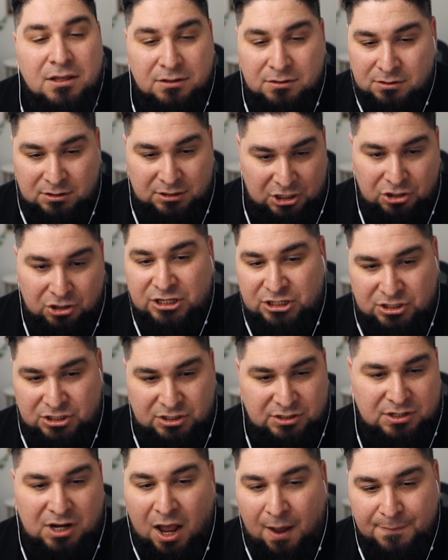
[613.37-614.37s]
literally
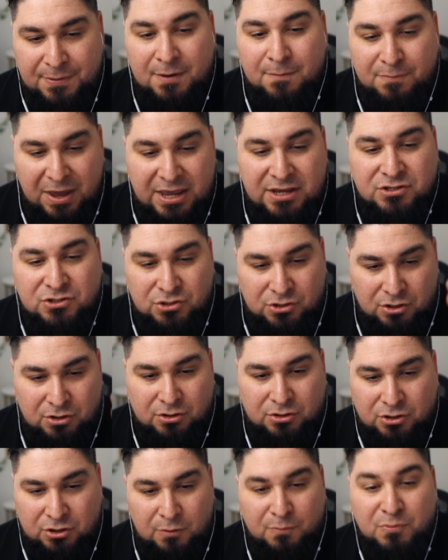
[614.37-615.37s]
just copy and paste
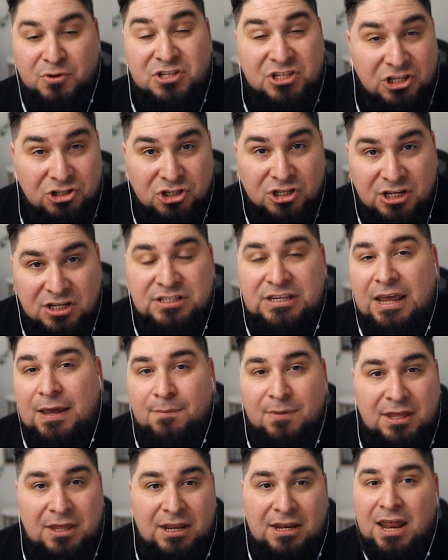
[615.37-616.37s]
your positioning
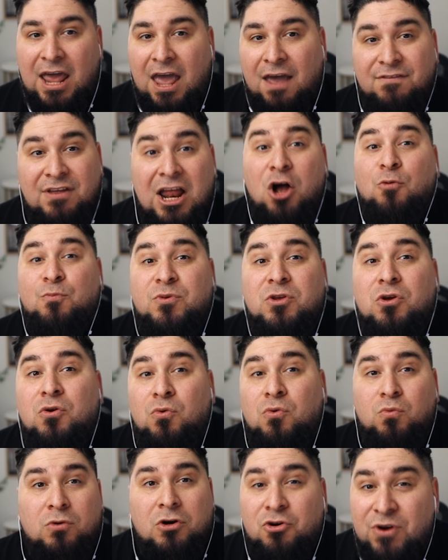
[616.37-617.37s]
statement and have it help
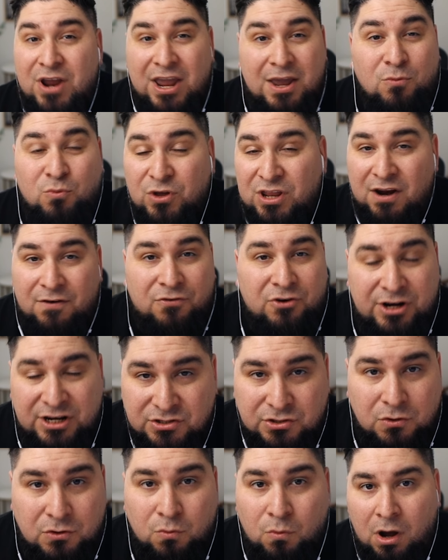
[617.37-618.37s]
you create whatever it
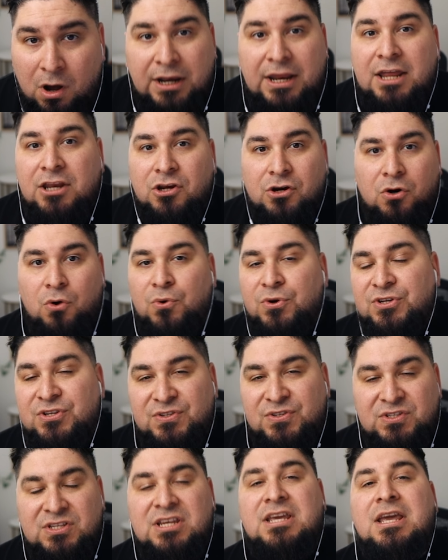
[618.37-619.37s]
is you want. And you're going to
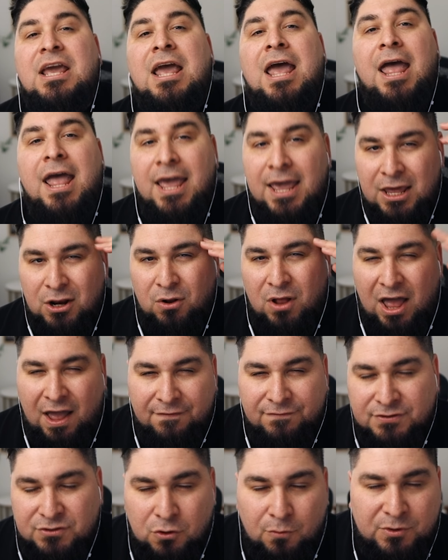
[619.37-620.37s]
see it'll
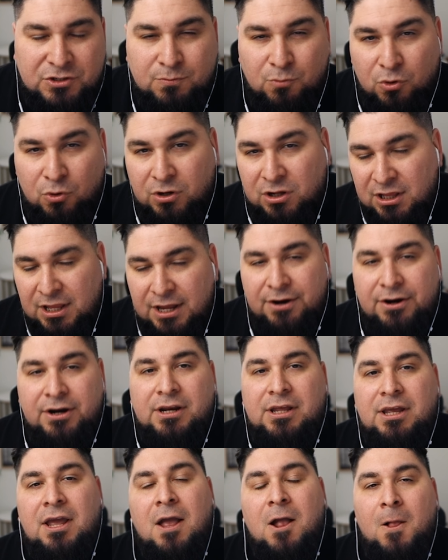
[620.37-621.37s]
have so much more
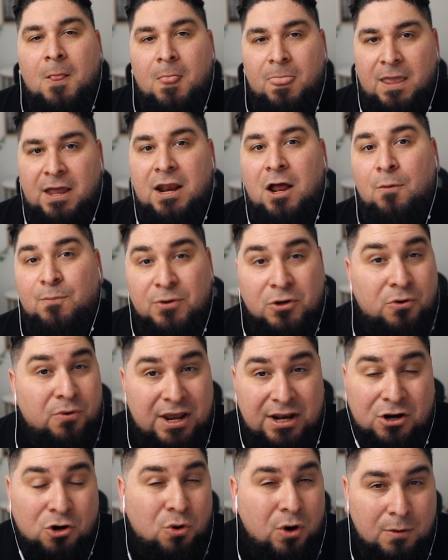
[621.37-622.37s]
clarity and help you
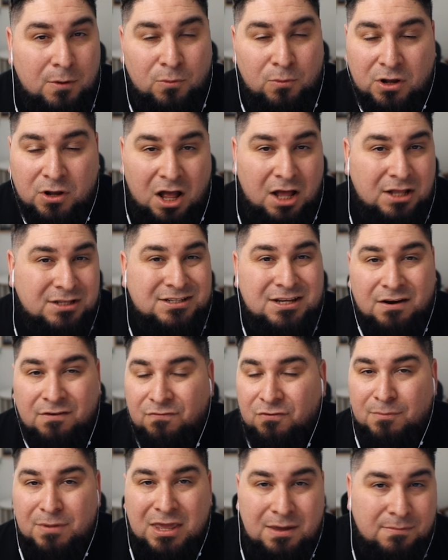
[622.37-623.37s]
create incredible content
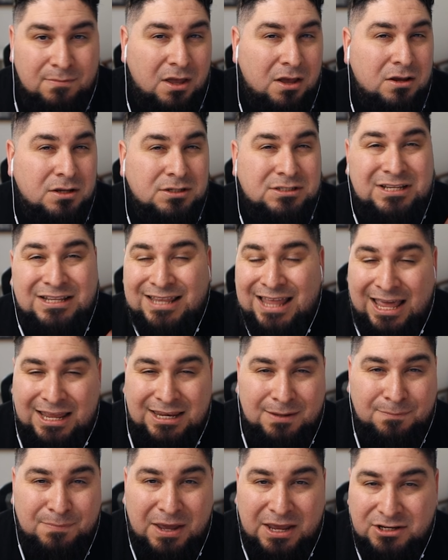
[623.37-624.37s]
from emails to
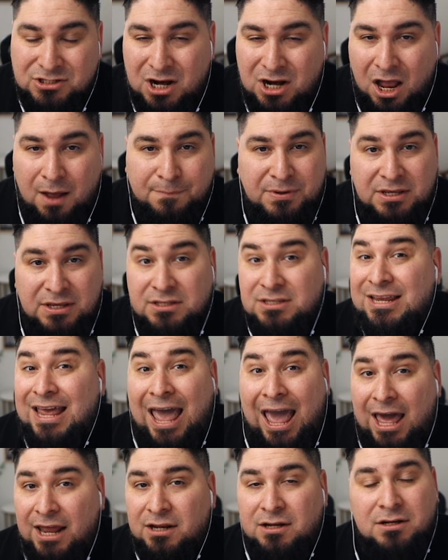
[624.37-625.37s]
landing page copy to
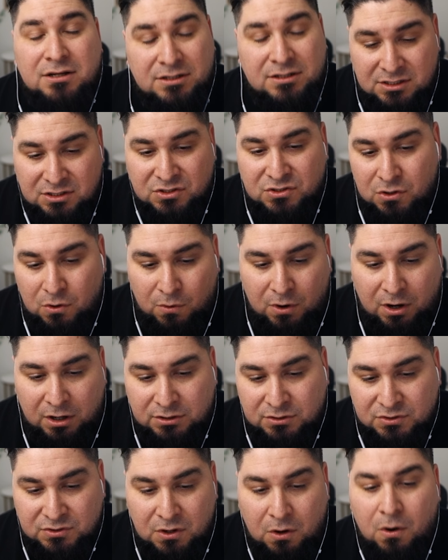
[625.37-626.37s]
ad hooks and so
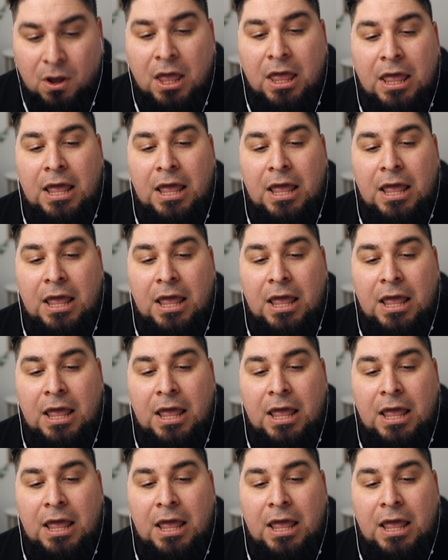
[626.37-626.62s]
on. So